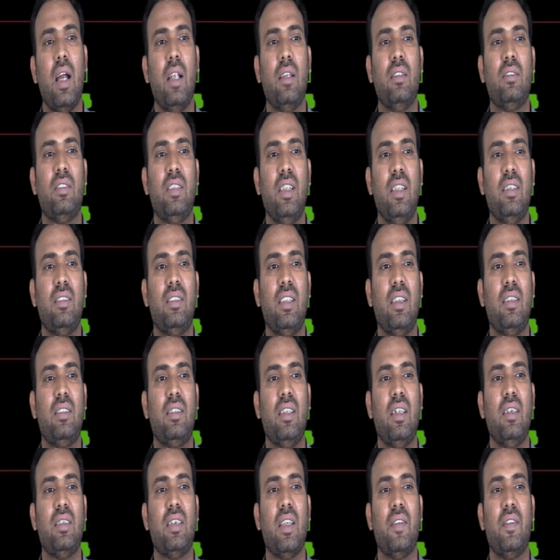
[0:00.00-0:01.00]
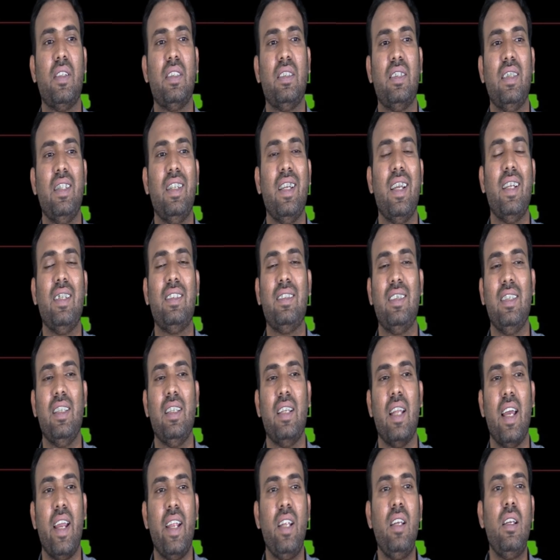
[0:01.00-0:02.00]
and C6, C7, C8,
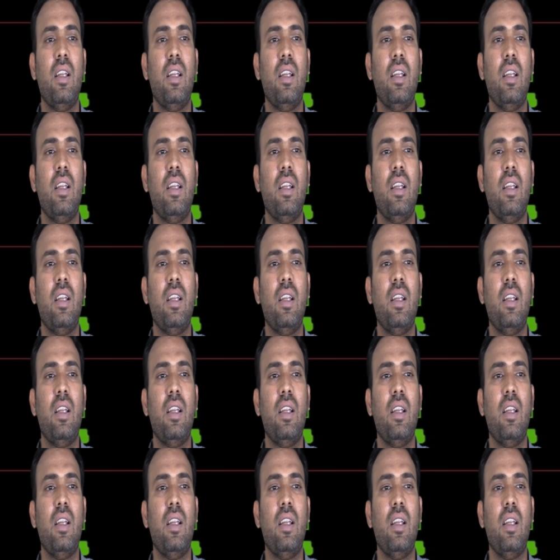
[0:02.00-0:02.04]
C9.